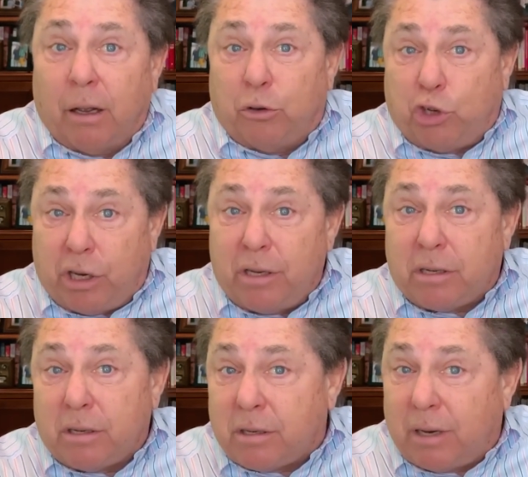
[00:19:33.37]

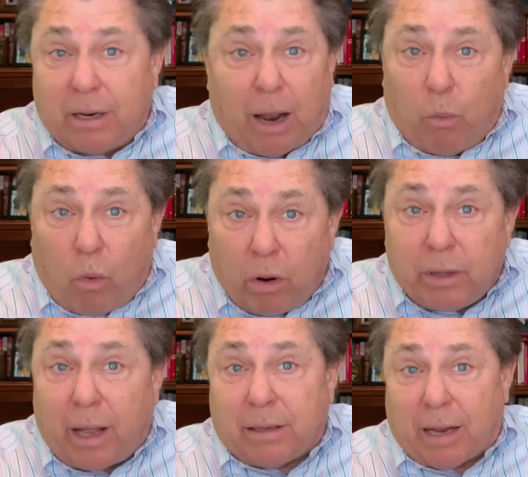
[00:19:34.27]
Jesus did not want
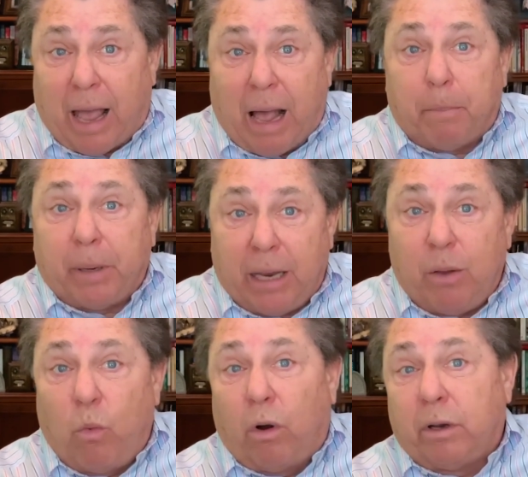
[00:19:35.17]
that to happen. He
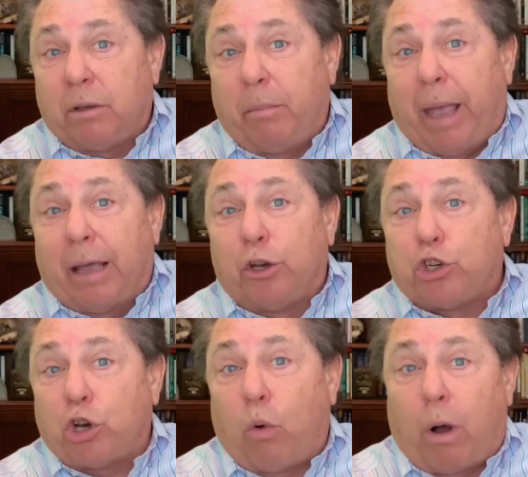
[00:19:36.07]
wanted the man to
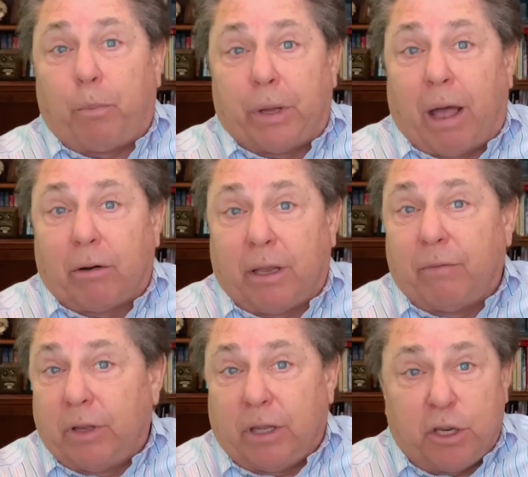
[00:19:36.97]
show up without
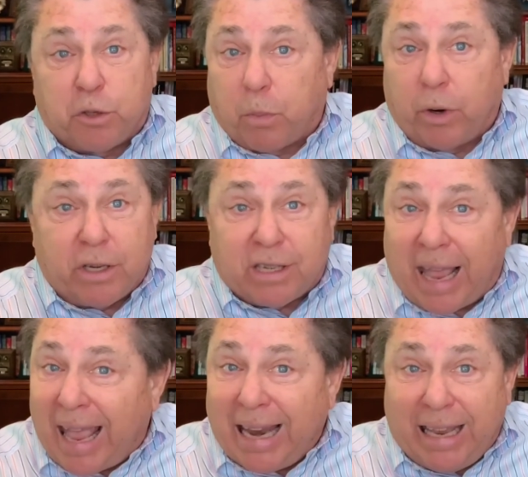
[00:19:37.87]
giving these priests
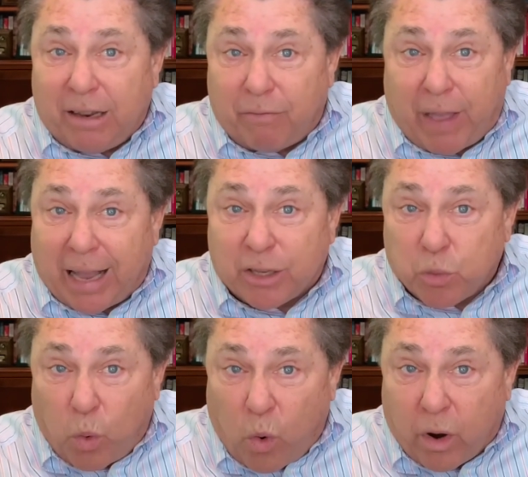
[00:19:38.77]
any advance
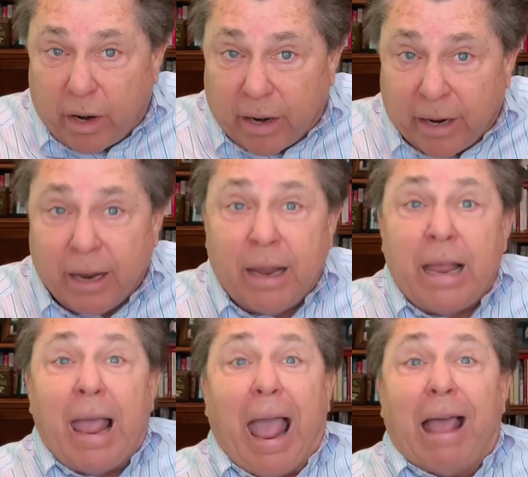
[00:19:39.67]
warning.
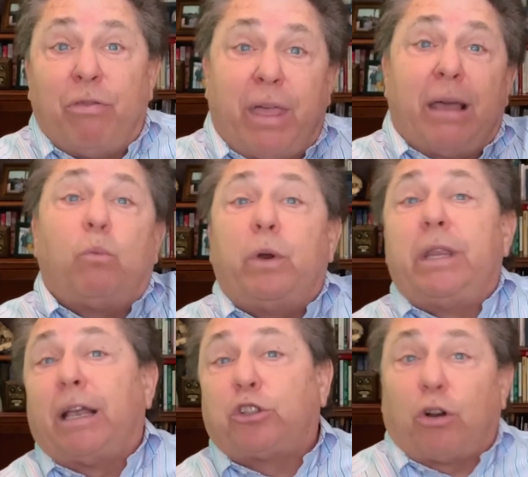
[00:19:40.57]
And then when
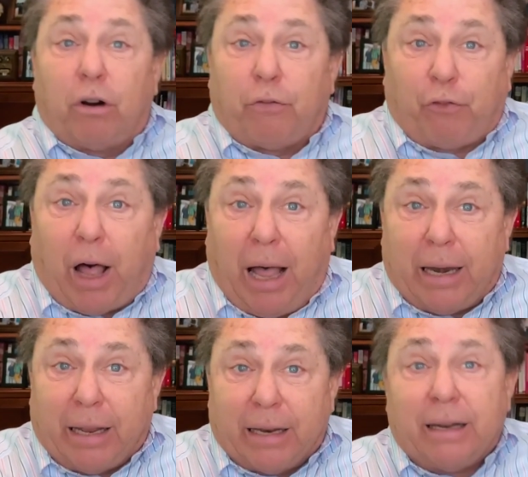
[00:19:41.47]
they certified
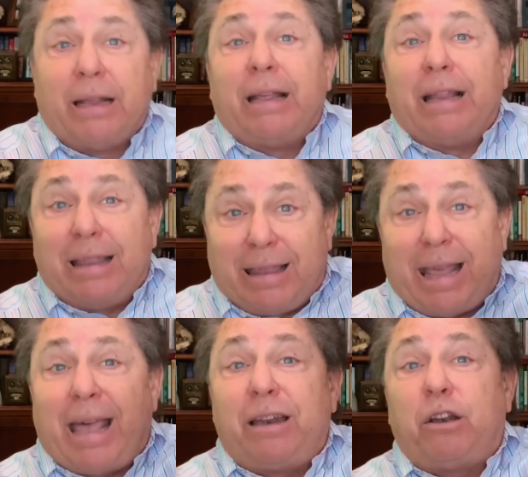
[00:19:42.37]
it,
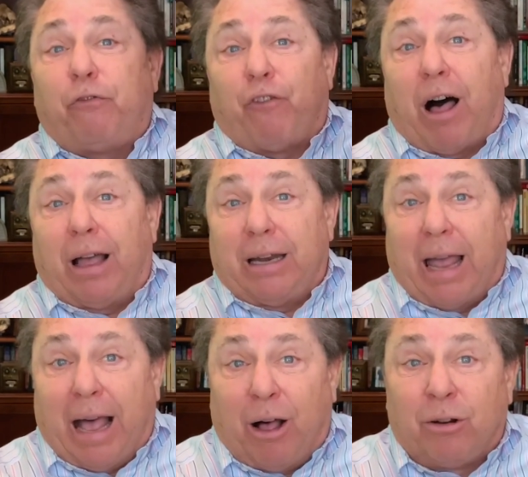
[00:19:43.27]
then to find
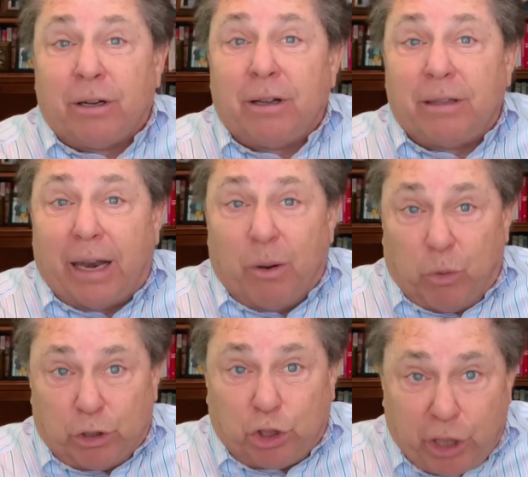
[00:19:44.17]
out that it
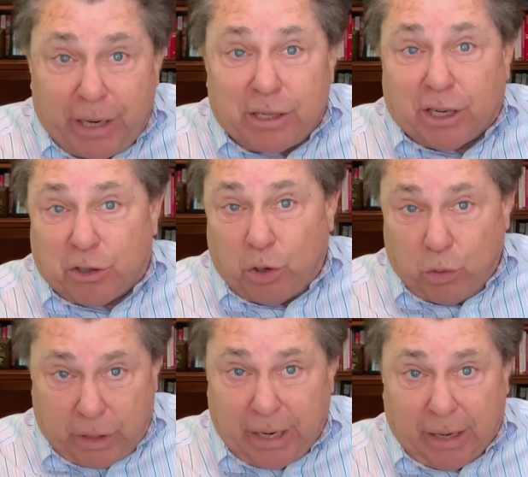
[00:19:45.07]
was Jesus who
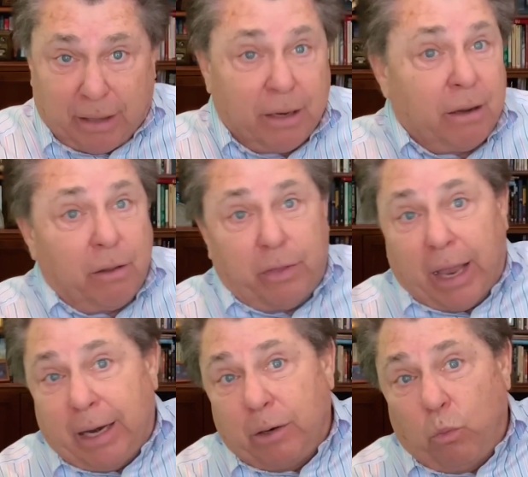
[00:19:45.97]
did it.
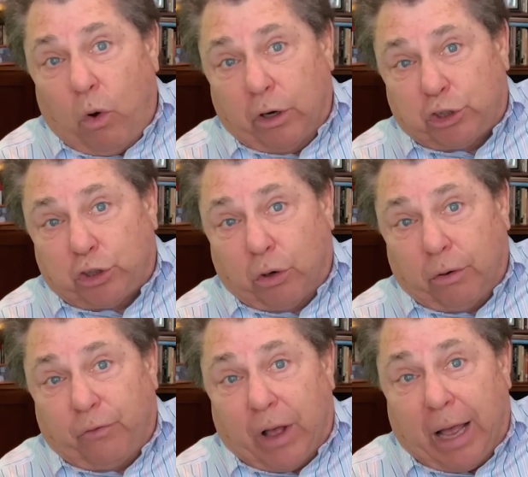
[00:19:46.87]
They didn't want to
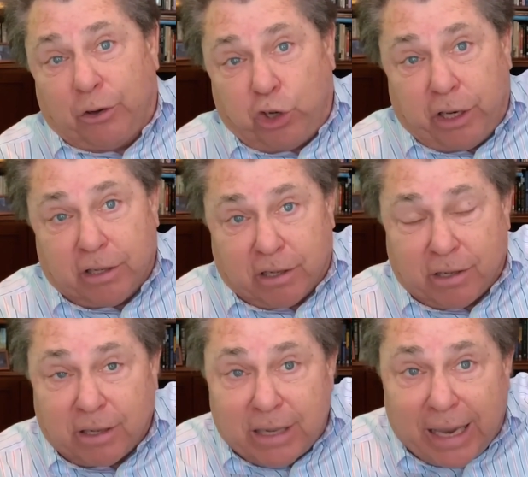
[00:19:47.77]
certify
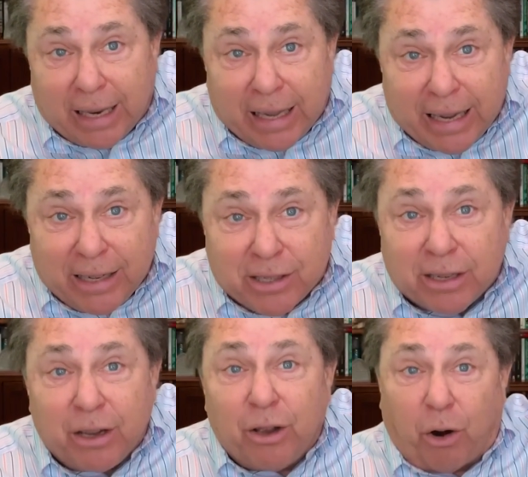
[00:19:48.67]
Jesus'
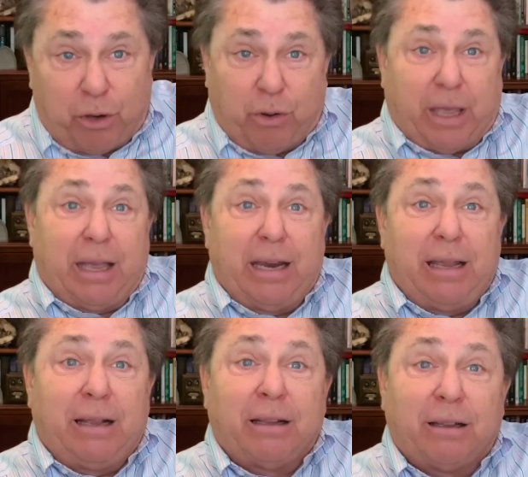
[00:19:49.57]
healings. Are you
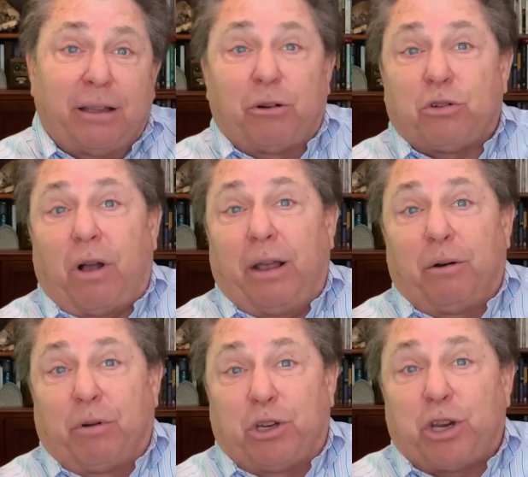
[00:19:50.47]
kidding? They're trying to
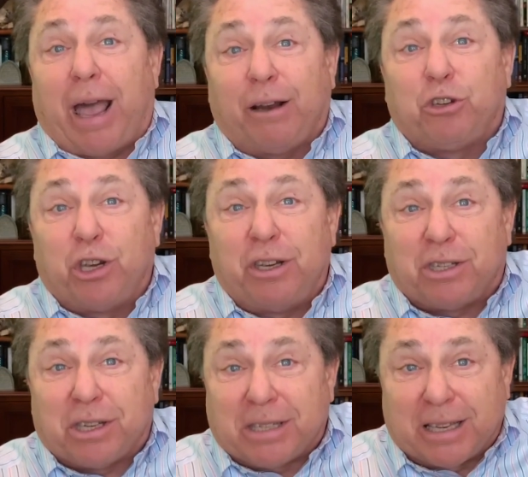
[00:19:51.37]
reject
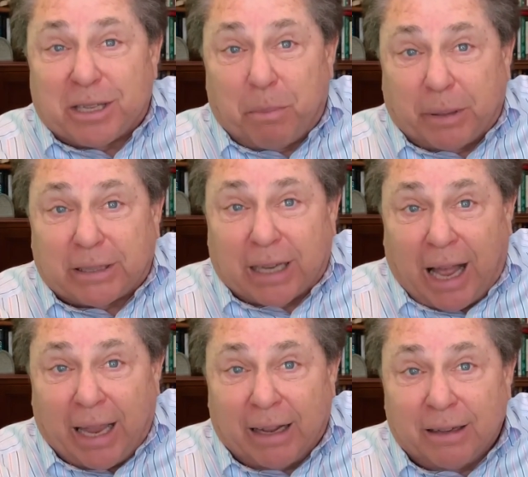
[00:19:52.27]
Jesus as the
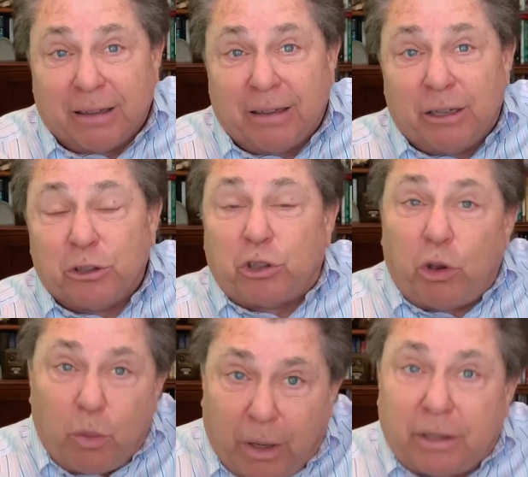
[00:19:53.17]
Messiah. So
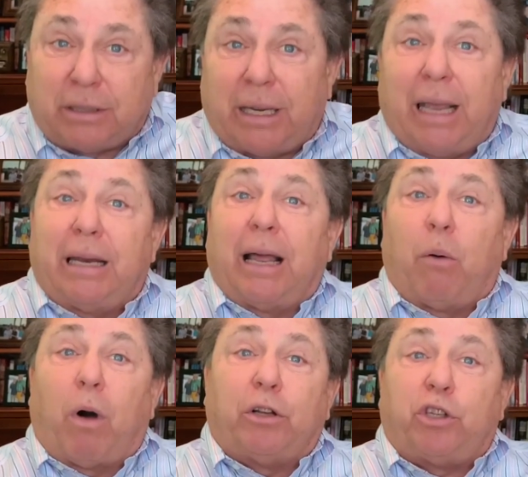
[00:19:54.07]
you understand now
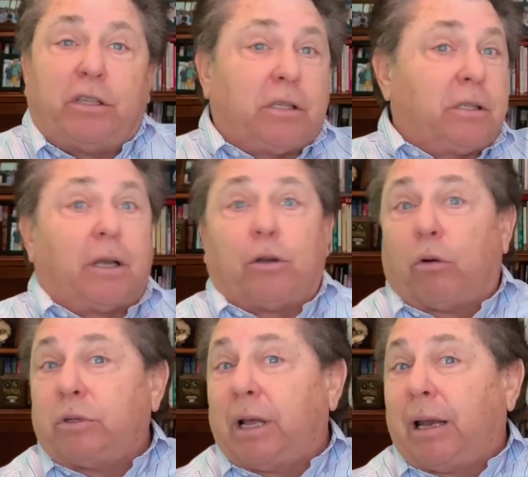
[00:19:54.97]
why Jesus said,
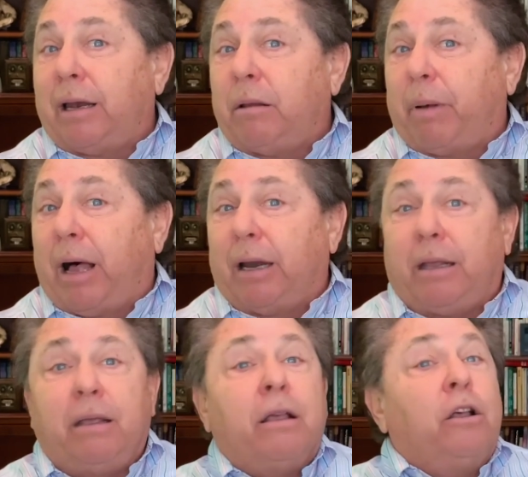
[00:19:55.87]
"Don't tell
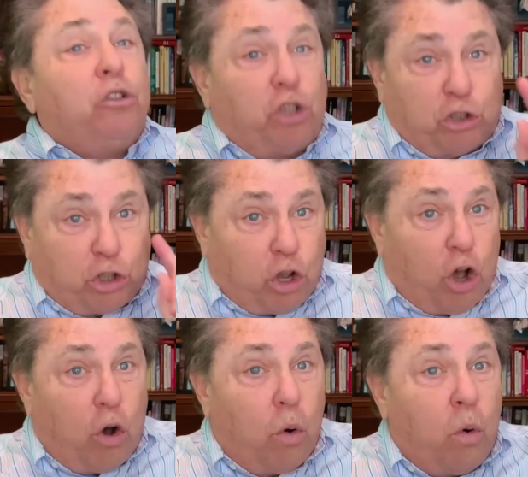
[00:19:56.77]
anybody. Just
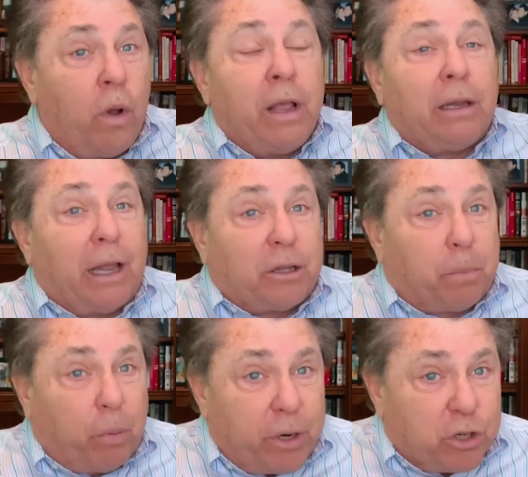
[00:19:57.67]
go let the
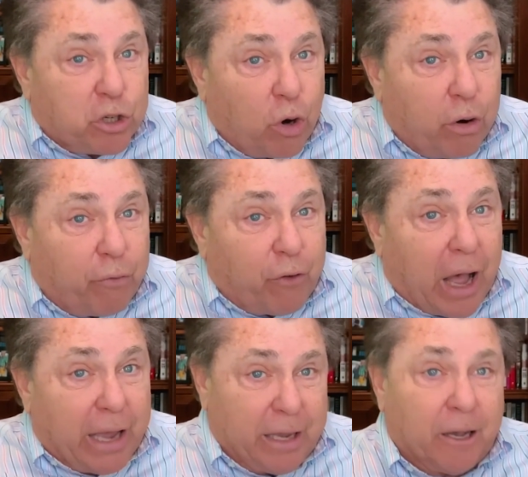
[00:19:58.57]
priest
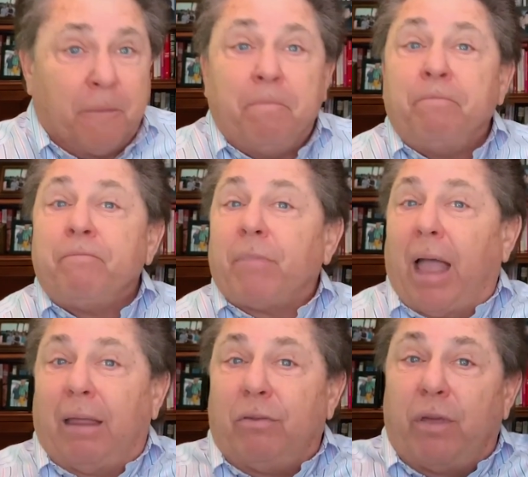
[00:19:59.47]
certify you.
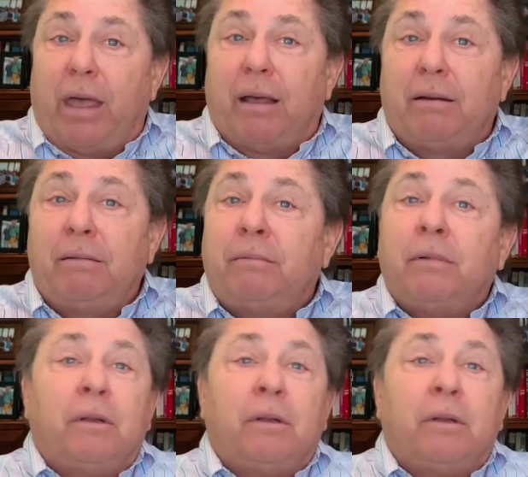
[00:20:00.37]
And then